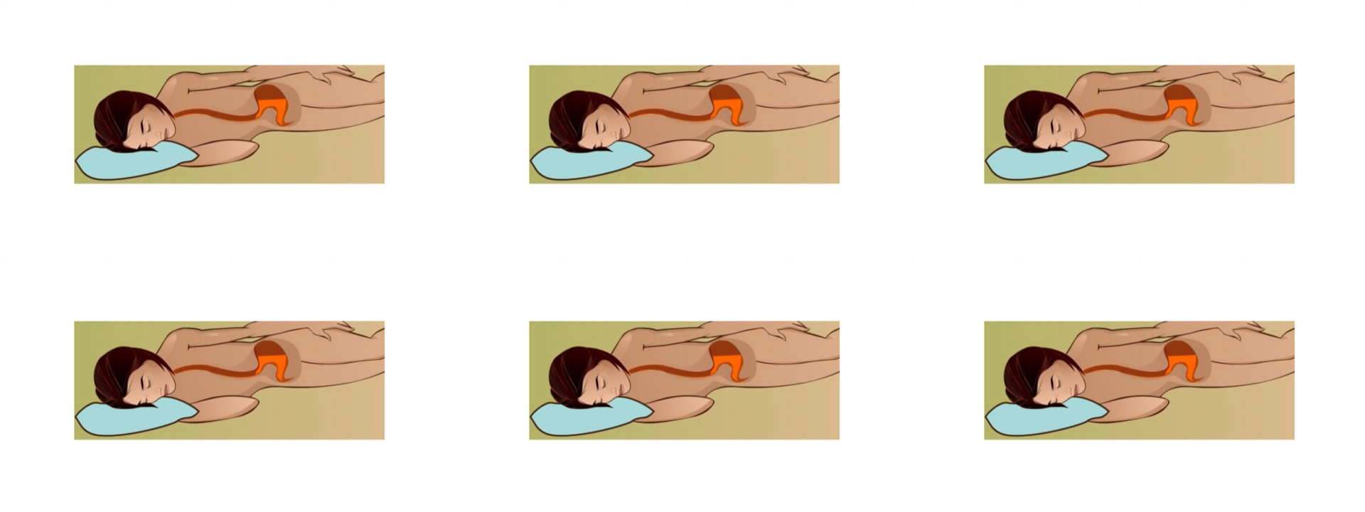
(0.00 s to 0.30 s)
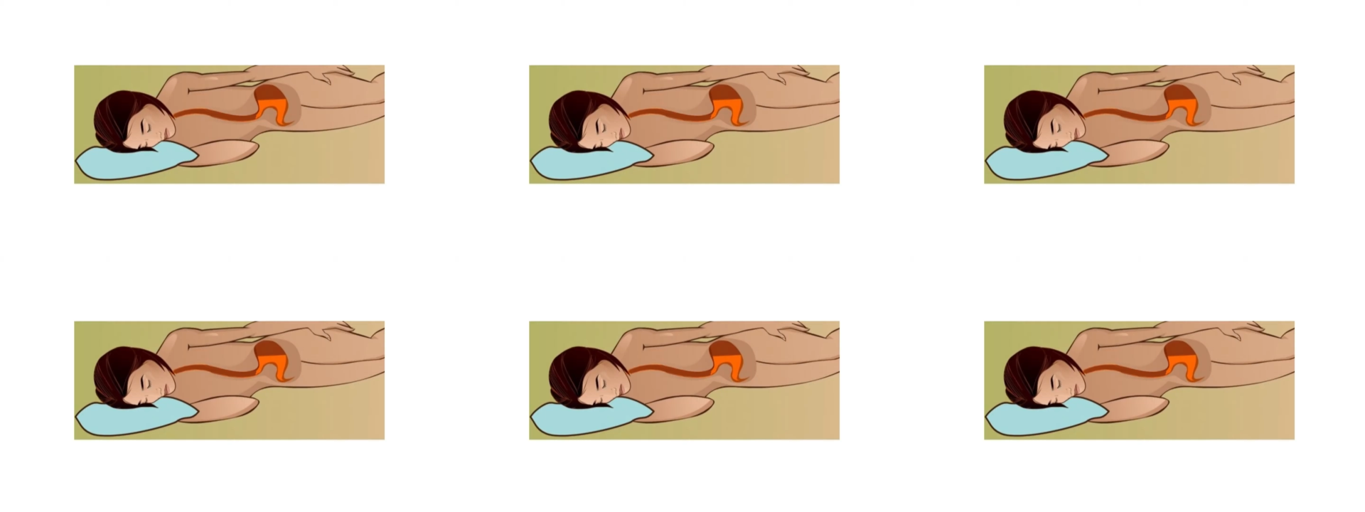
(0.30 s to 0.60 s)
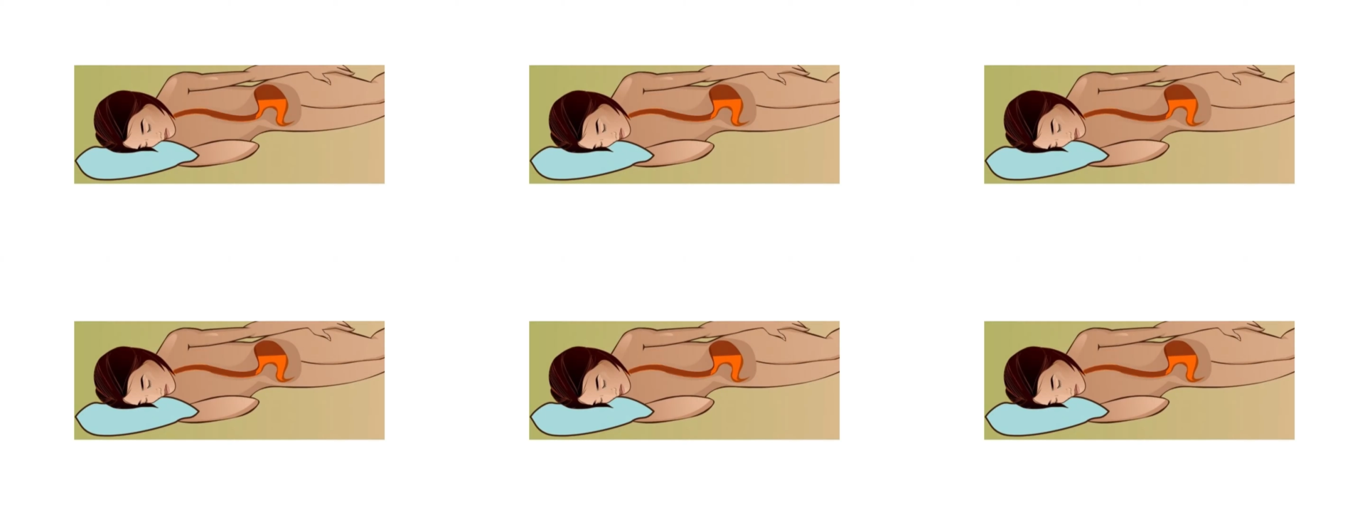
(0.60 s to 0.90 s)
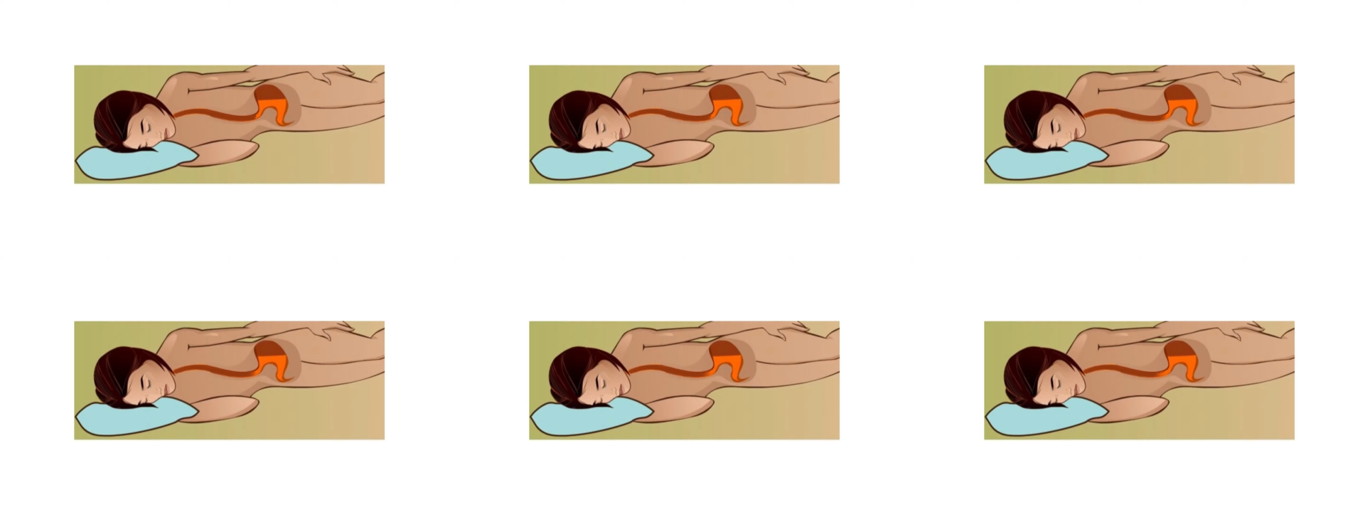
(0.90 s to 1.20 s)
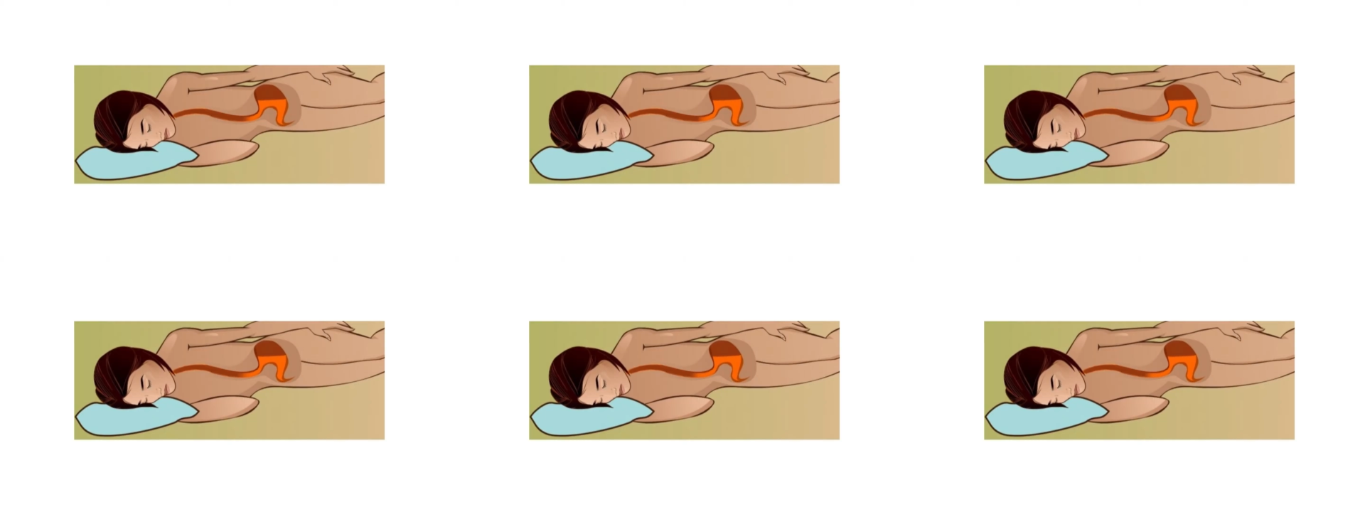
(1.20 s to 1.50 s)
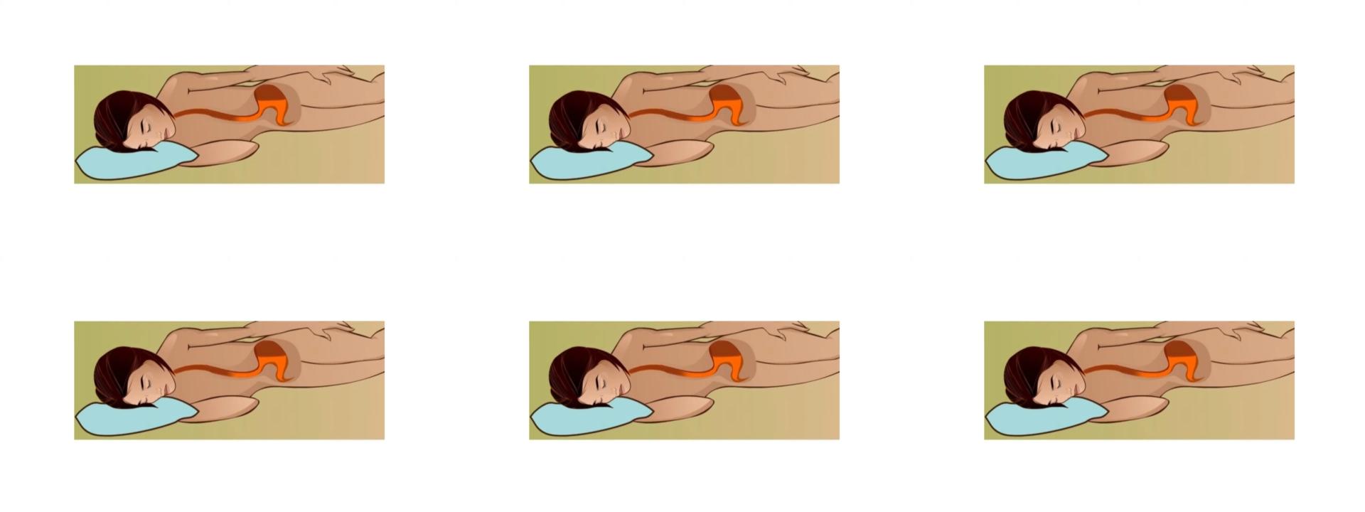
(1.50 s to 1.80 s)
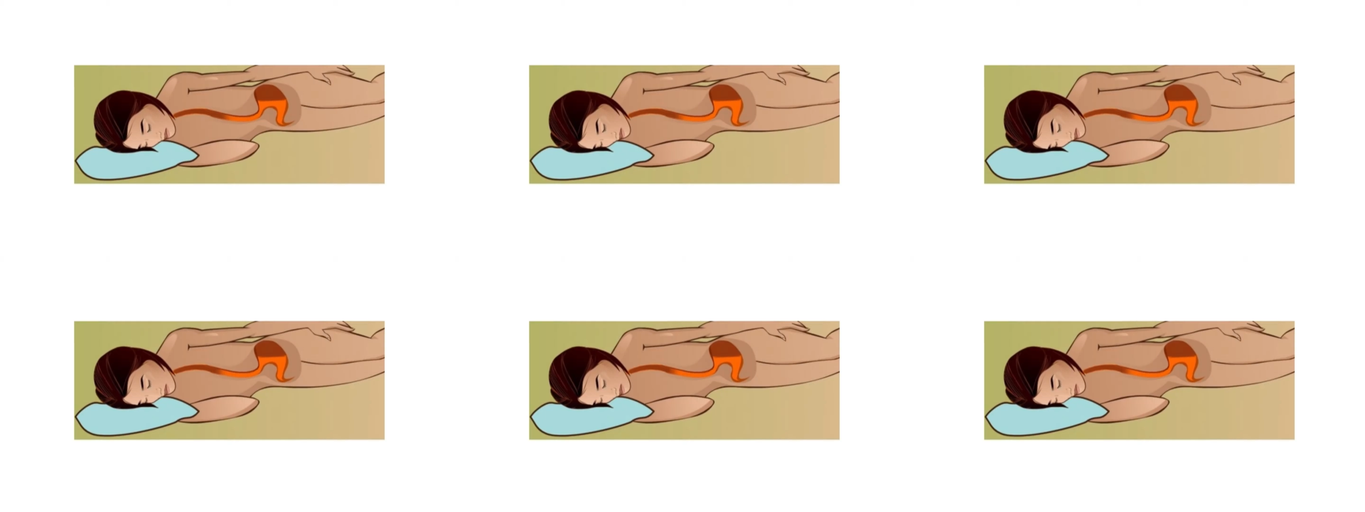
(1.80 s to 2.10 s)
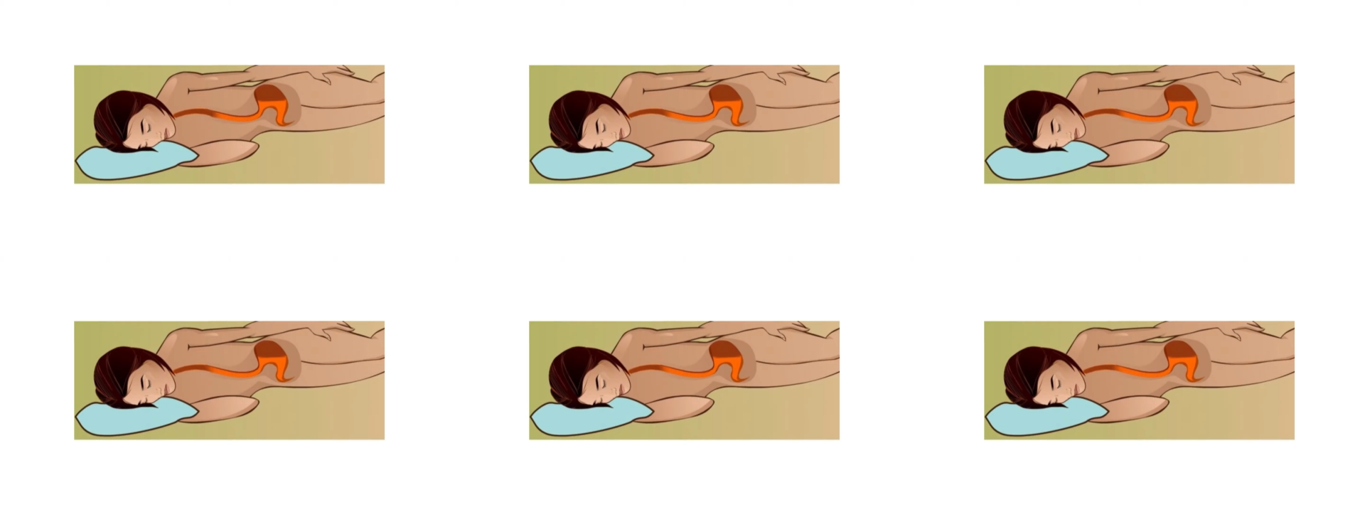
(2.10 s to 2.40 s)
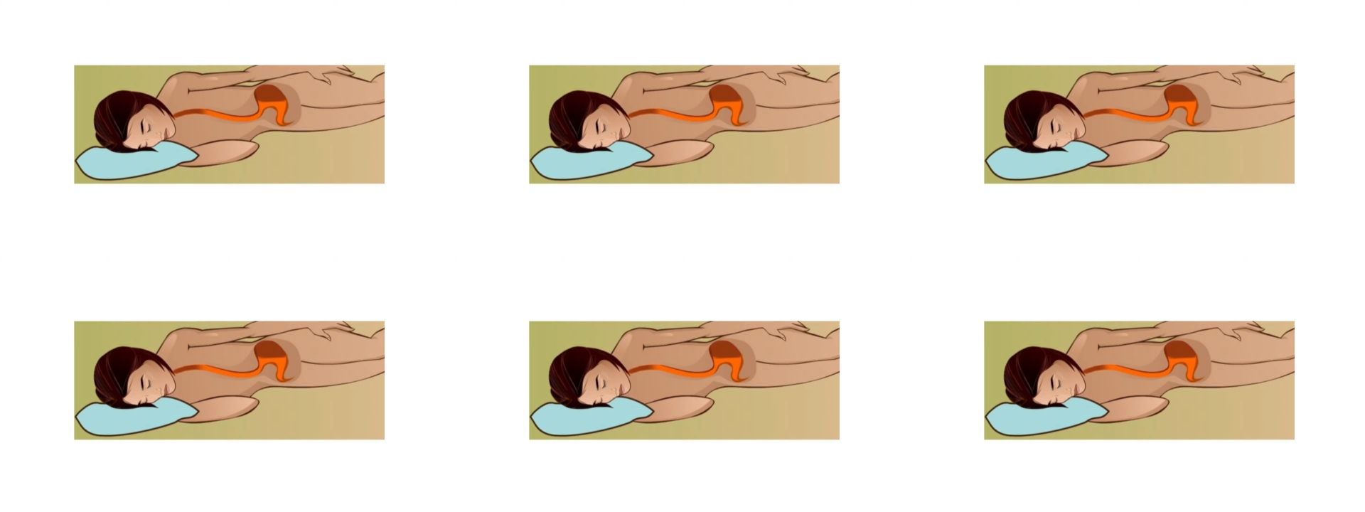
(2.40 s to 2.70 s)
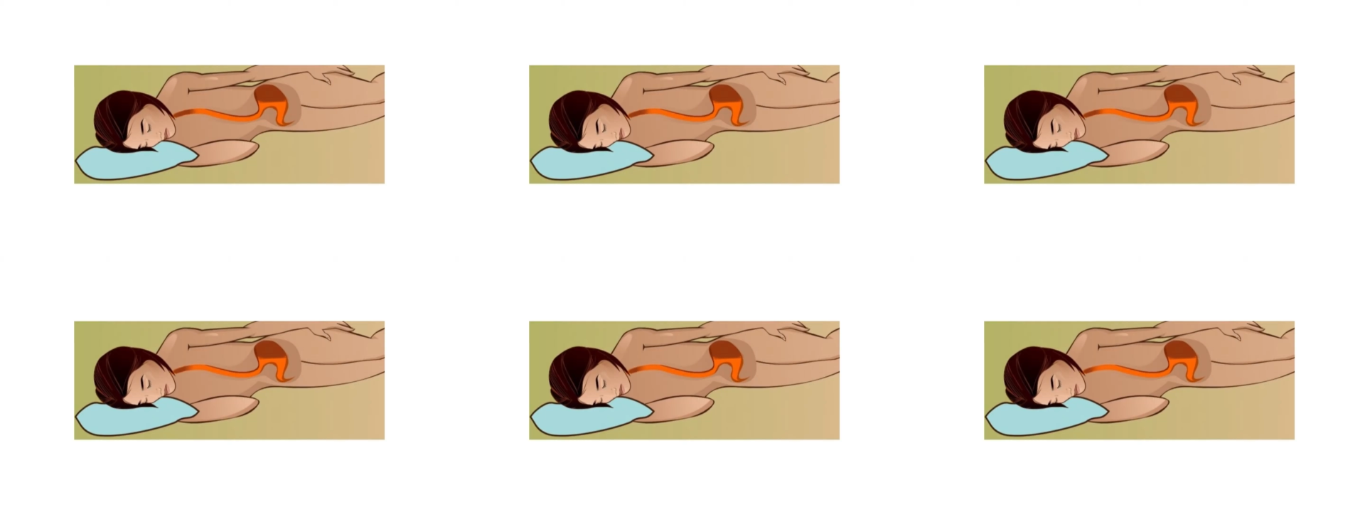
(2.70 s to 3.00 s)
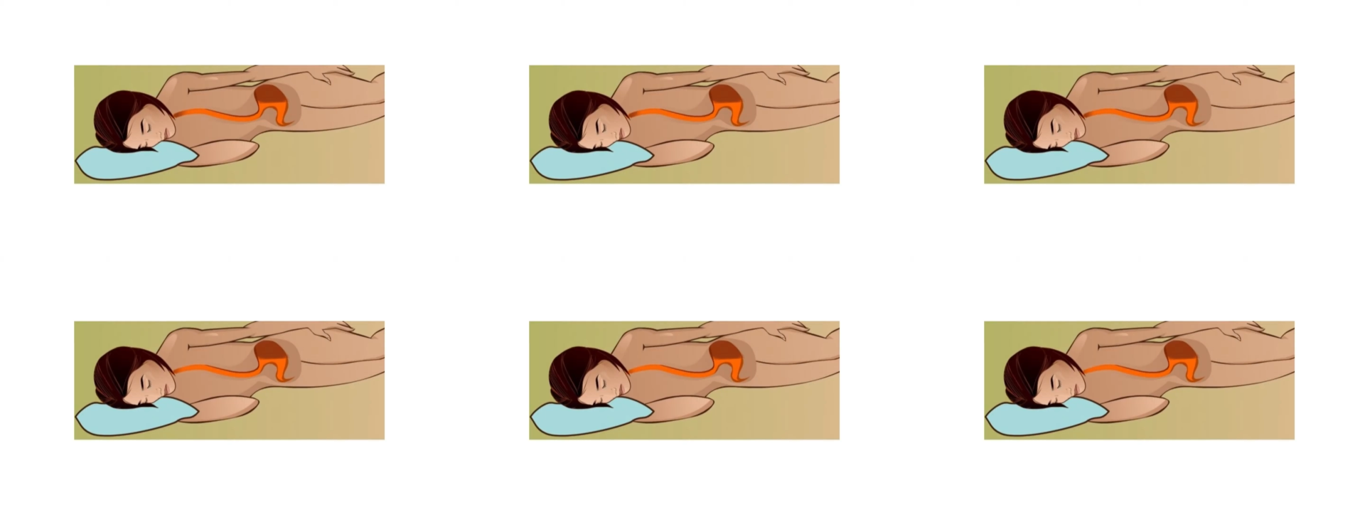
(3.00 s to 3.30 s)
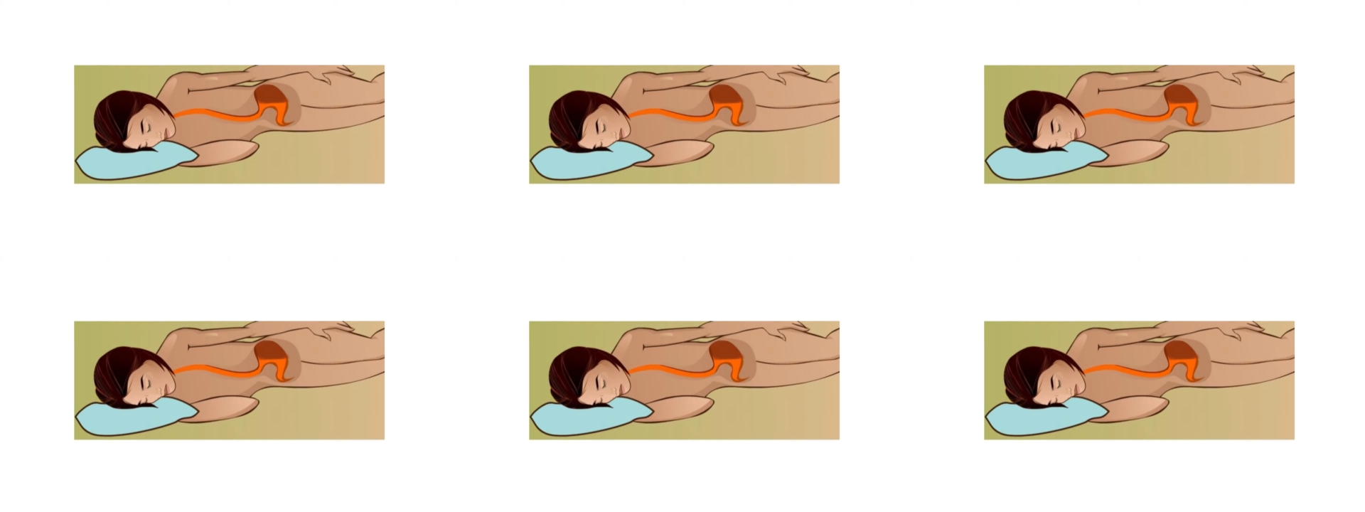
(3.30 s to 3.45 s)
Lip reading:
No face is visible, so there are no lips to read.